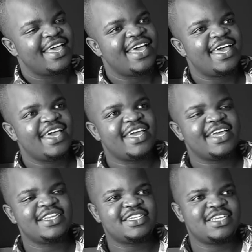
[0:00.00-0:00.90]

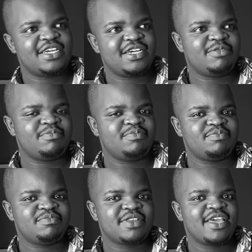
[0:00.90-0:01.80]
And
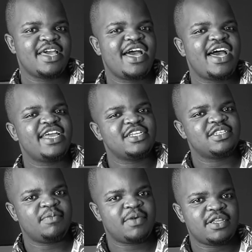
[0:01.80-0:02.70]
um, I had
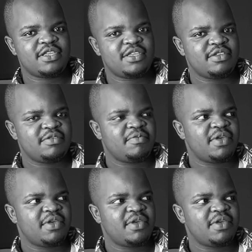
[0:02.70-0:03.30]
some money,